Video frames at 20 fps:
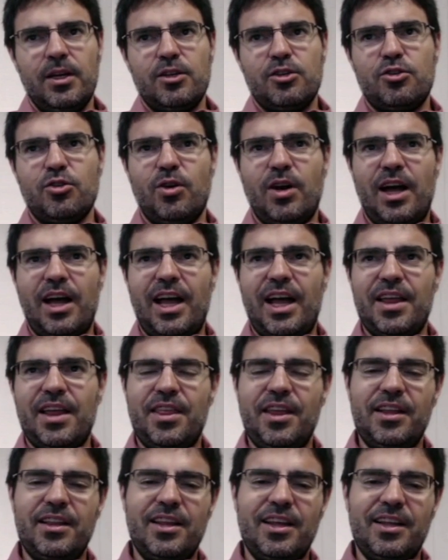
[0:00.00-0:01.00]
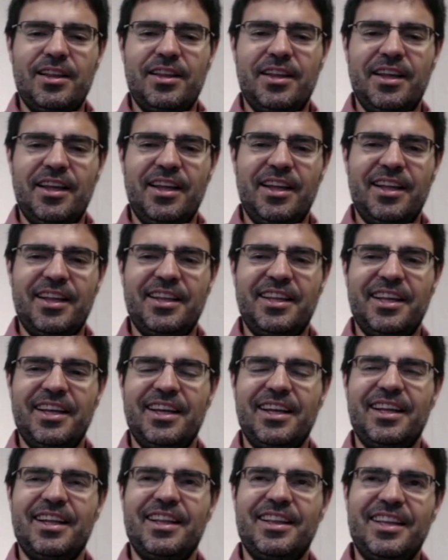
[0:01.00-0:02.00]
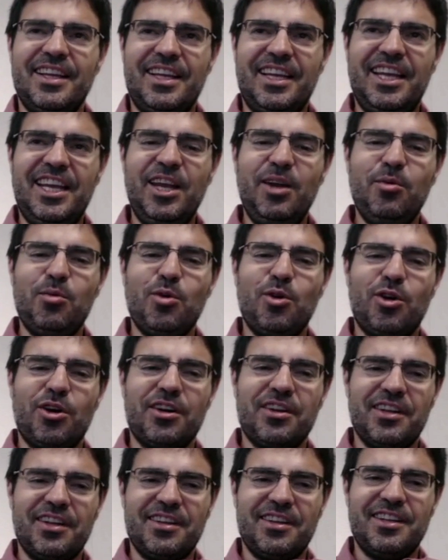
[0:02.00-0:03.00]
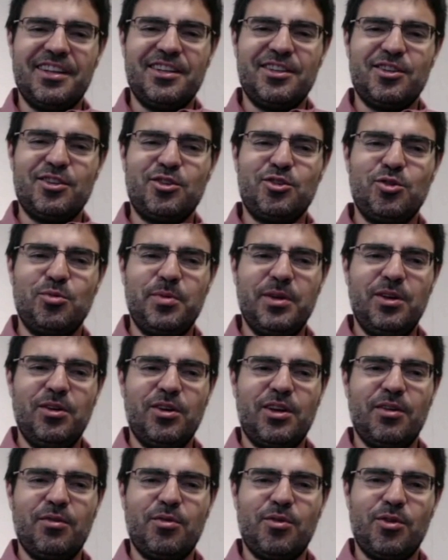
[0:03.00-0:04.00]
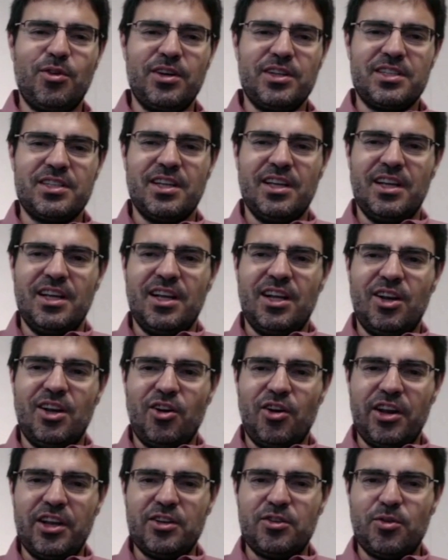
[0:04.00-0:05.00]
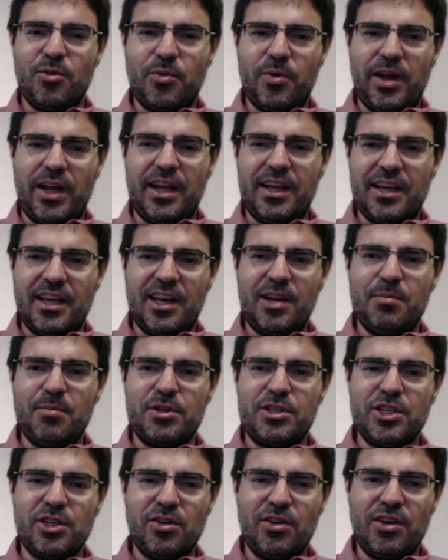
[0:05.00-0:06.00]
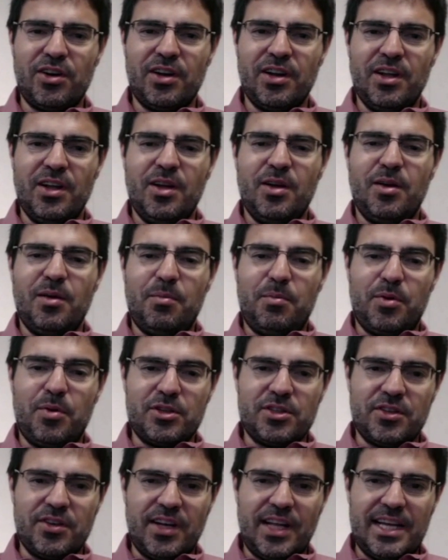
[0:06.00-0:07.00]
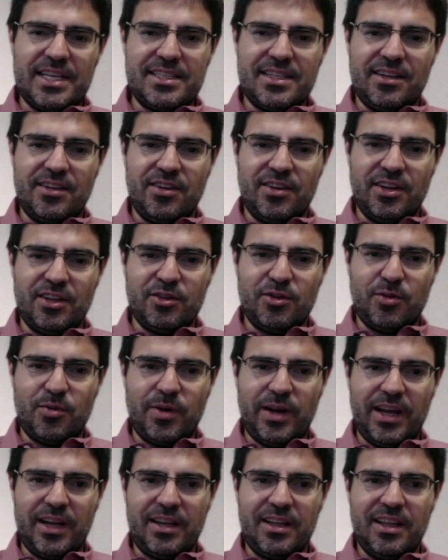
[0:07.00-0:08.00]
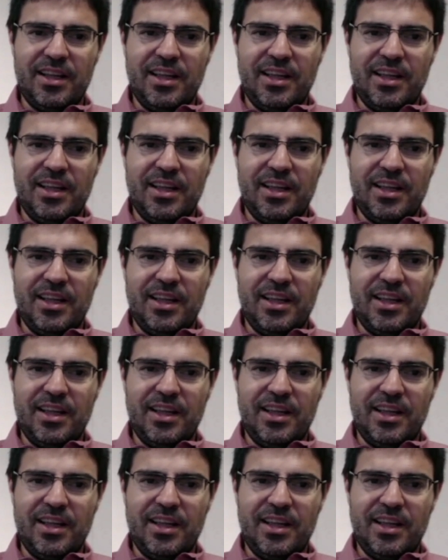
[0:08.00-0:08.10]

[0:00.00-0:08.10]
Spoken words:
So I think that the key word that they should be looking for is learning to rank, and in particular, personalized learning to rank.